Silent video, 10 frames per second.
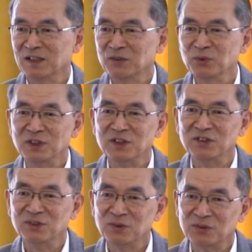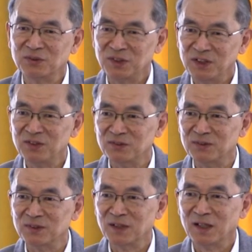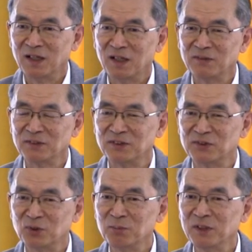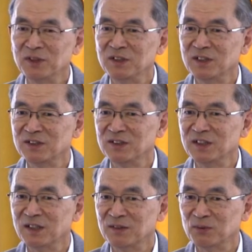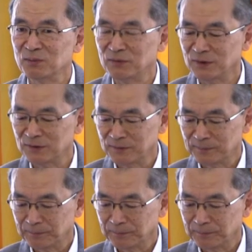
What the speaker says: which is not healed after so many years in life of faith,